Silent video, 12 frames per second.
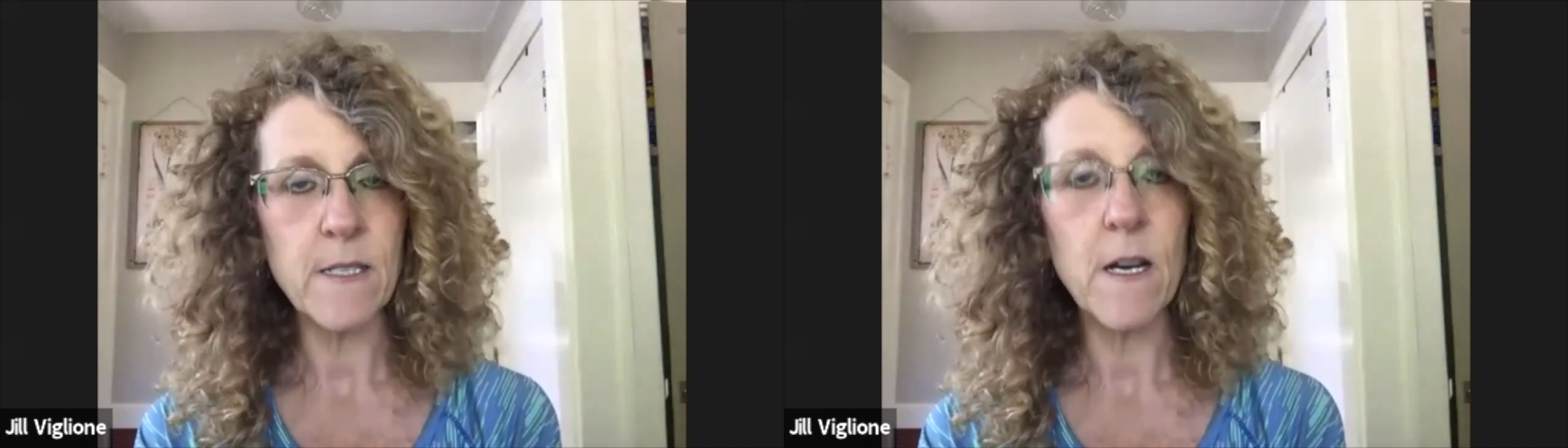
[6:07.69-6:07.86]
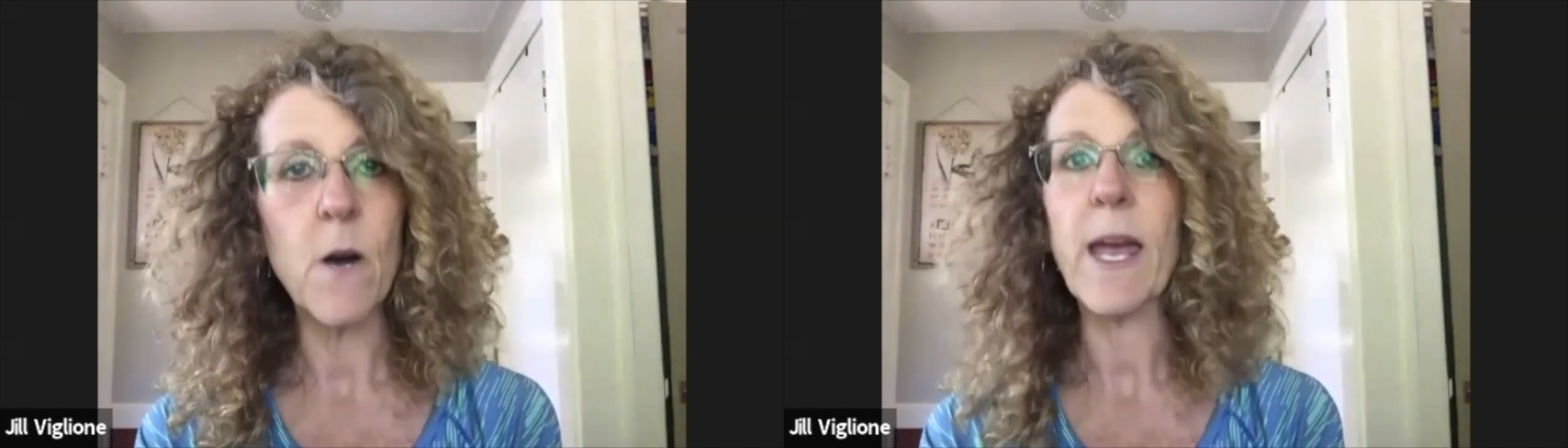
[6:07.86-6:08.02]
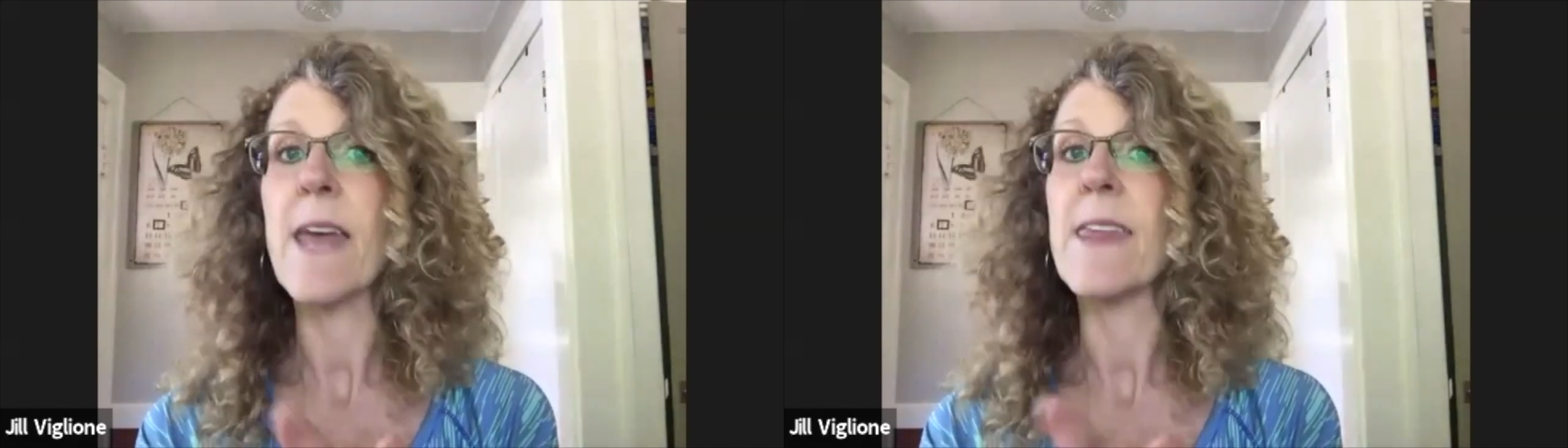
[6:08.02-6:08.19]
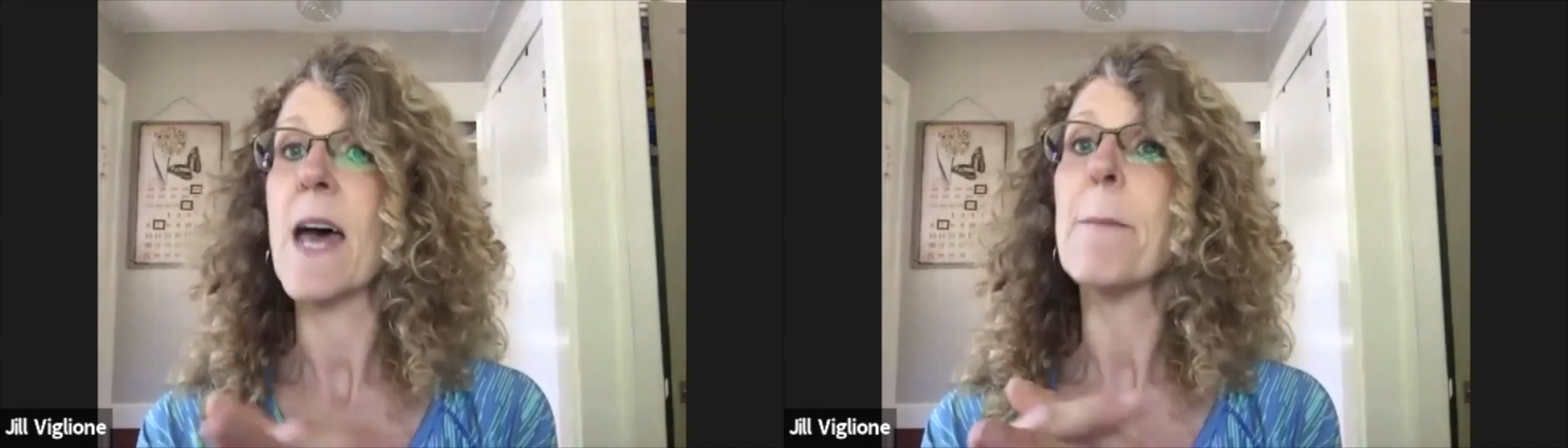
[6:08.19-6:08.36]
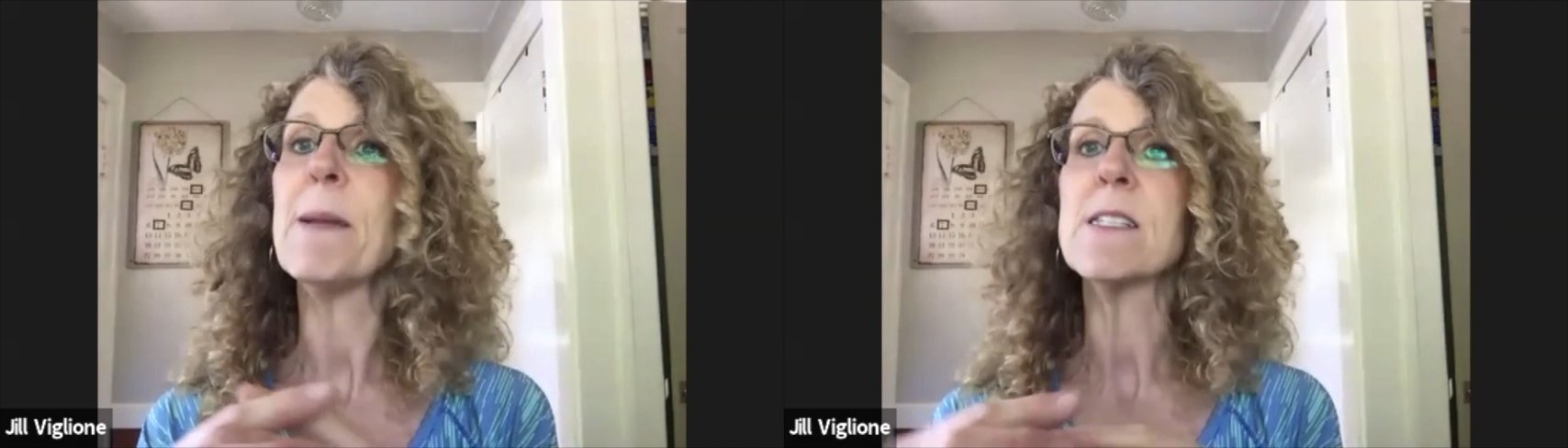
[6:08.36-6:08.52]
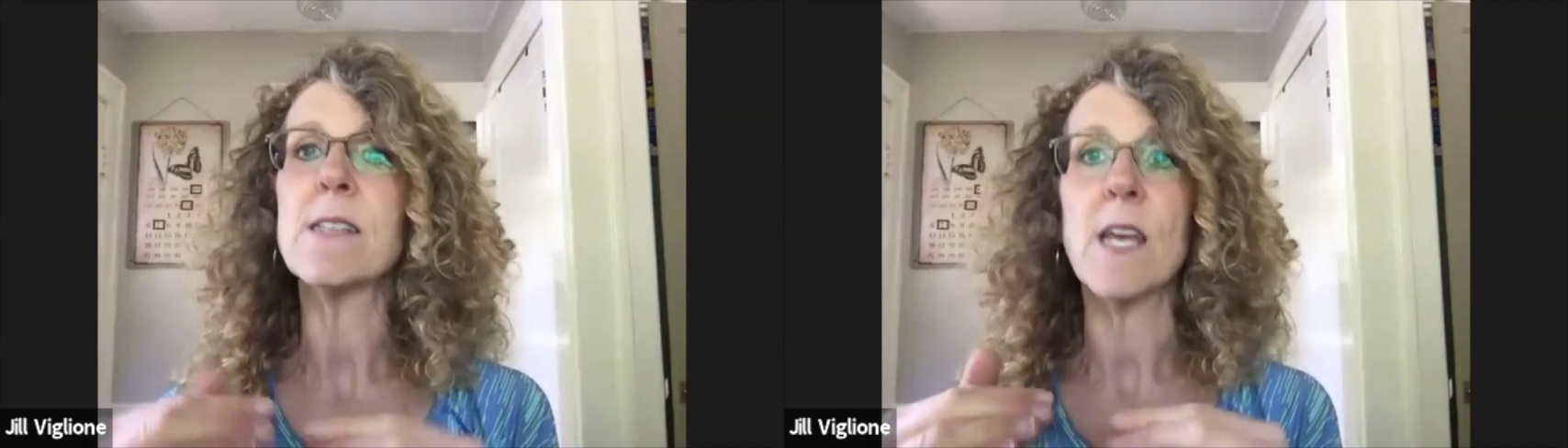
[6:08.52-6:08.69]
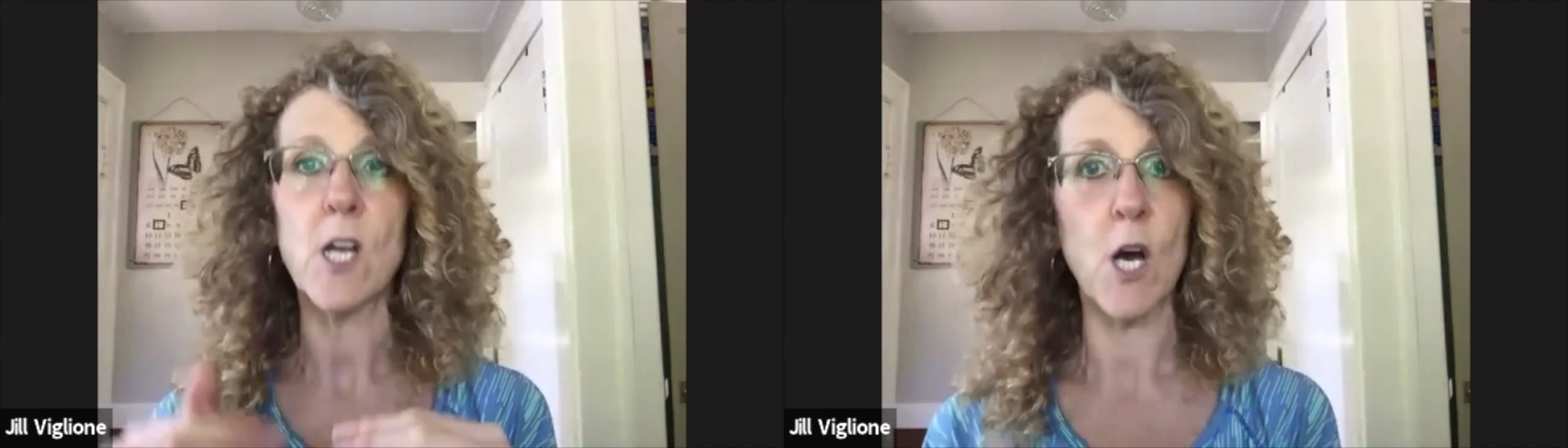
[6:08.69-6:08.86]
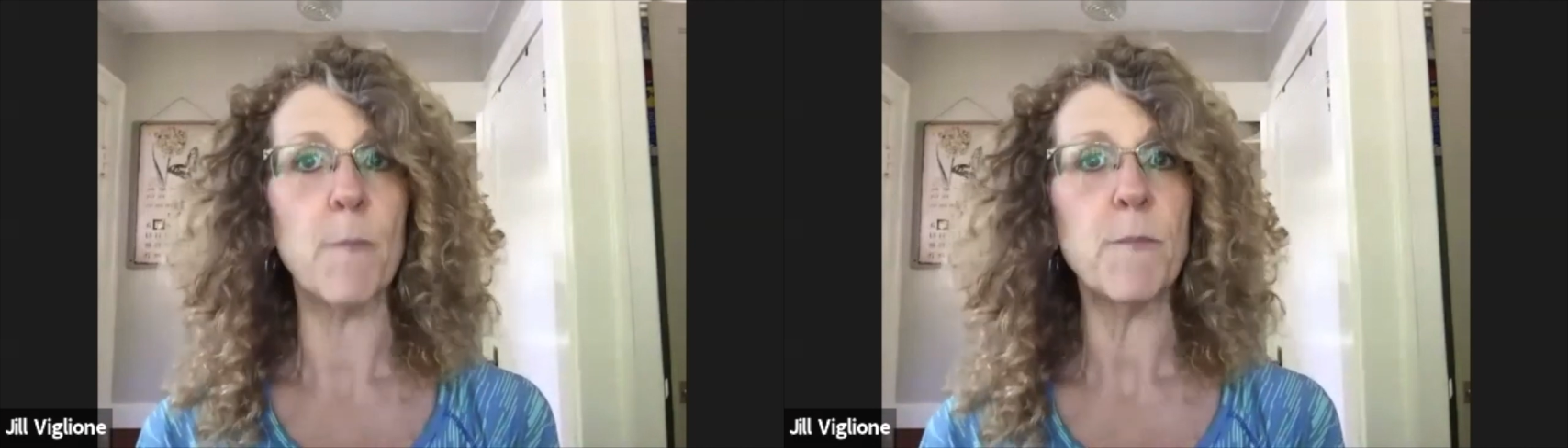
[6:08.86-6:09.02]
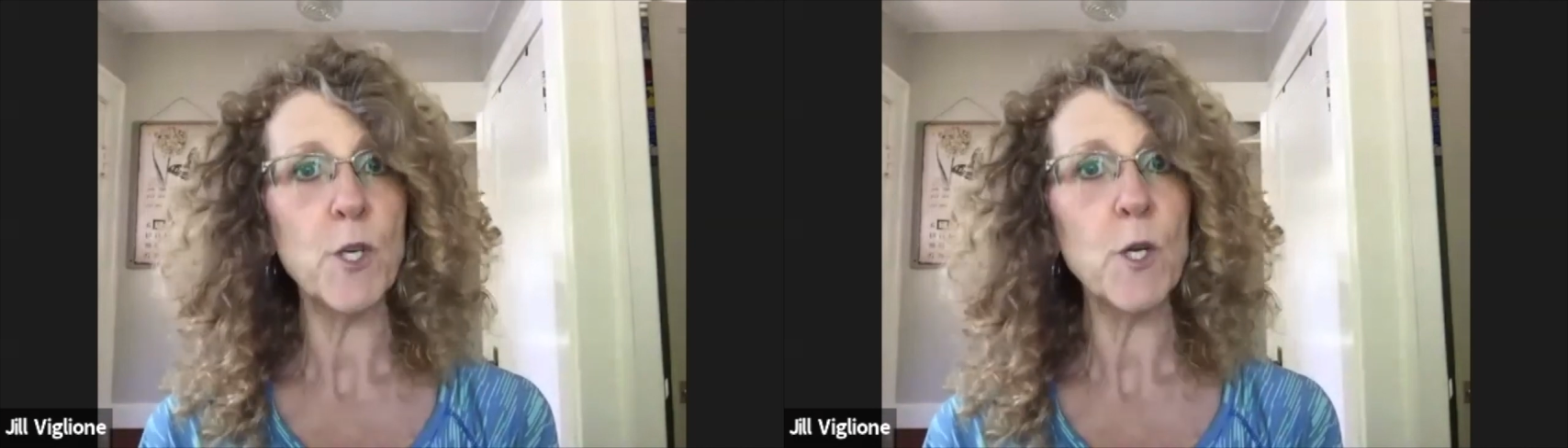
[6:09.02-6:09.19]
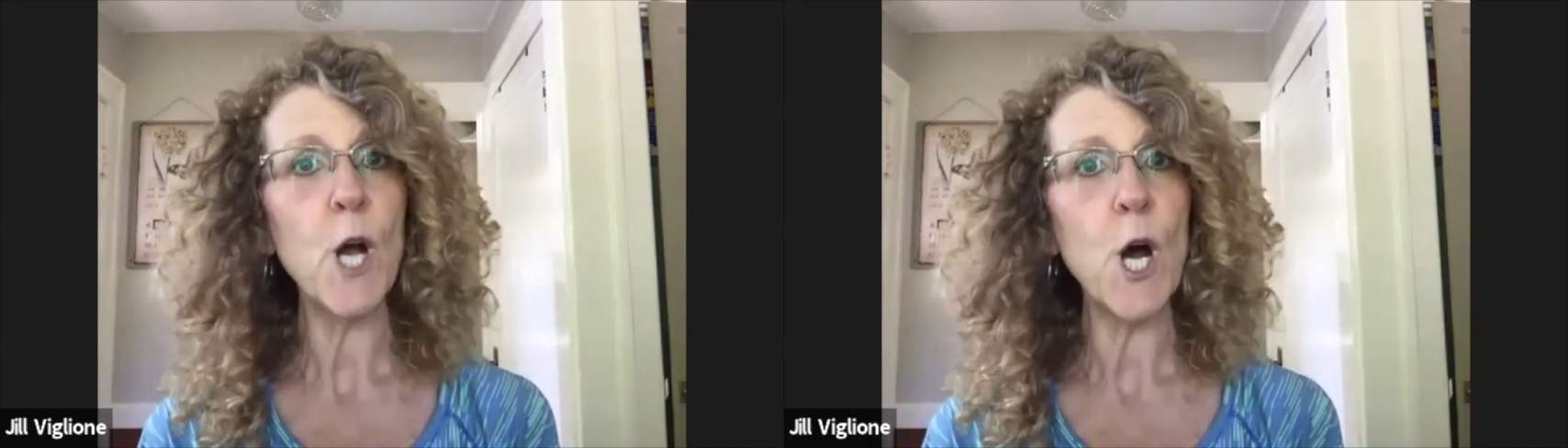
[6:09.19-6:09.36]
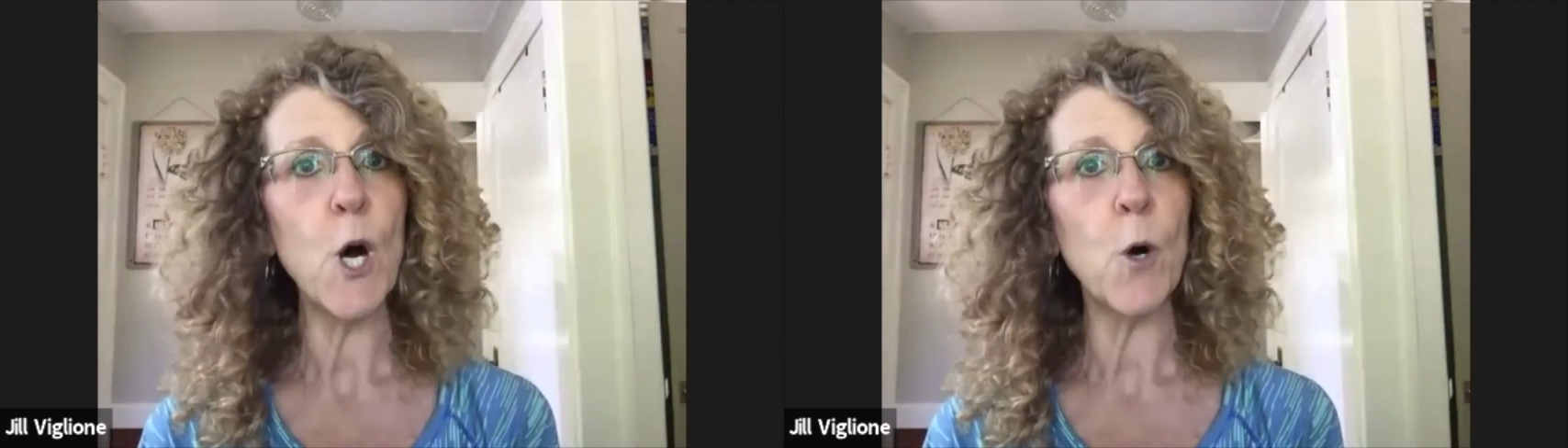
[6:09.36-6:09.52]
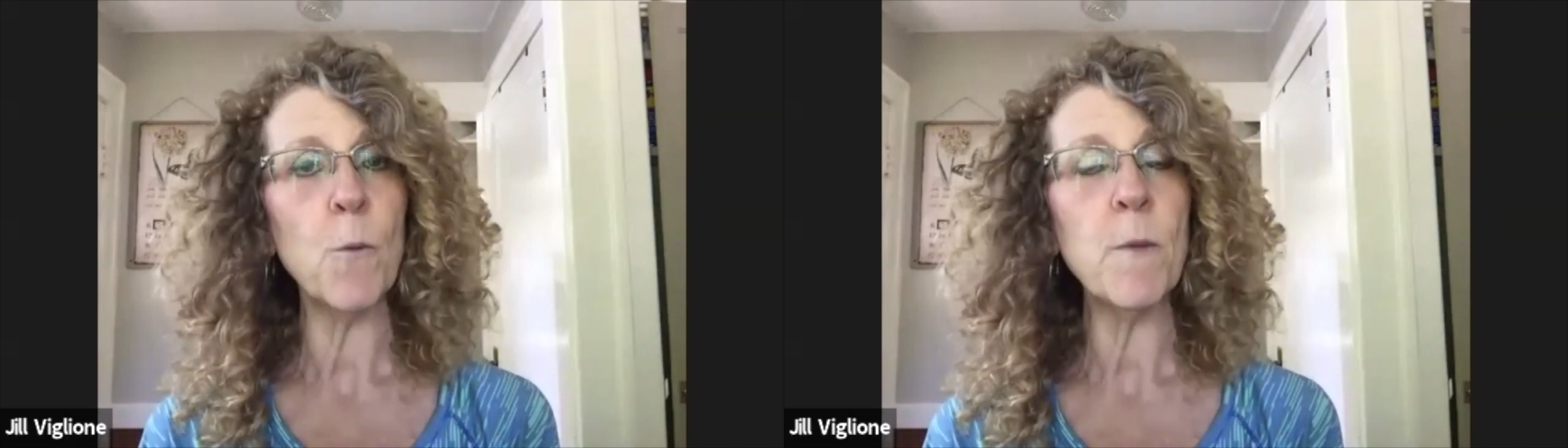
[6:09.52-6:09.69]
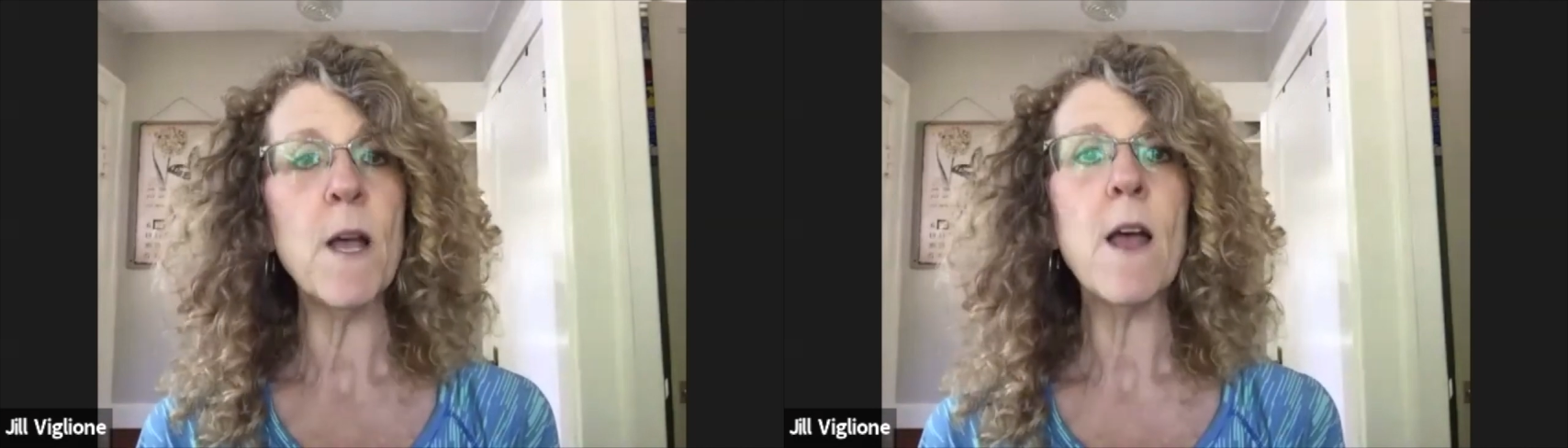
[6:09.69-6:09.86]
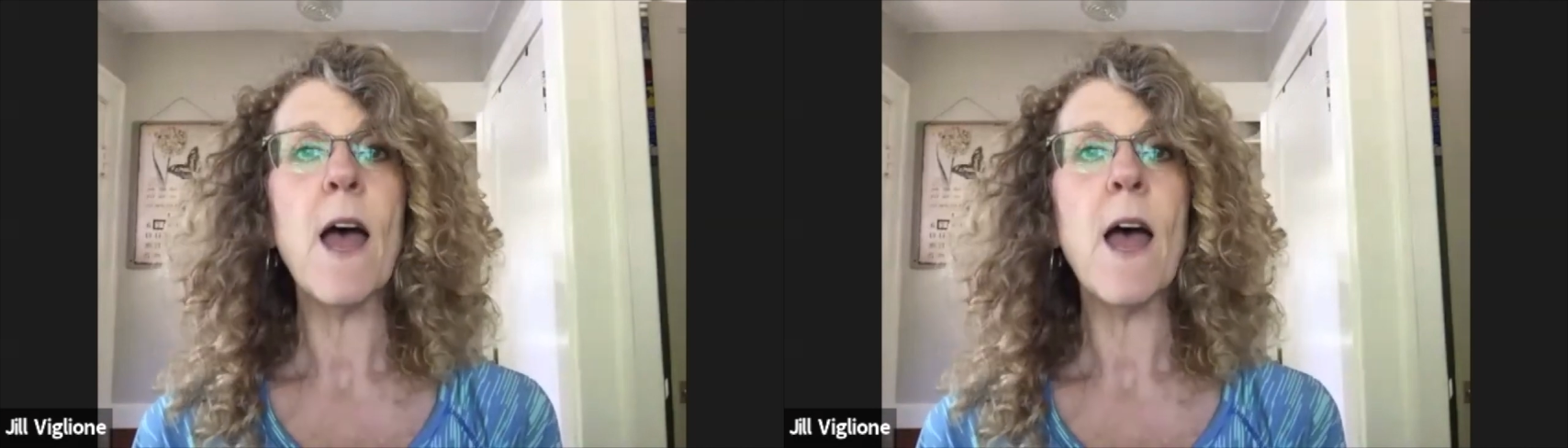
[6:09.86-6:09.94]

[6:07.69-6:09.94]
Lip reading: Okay, that means they come to your home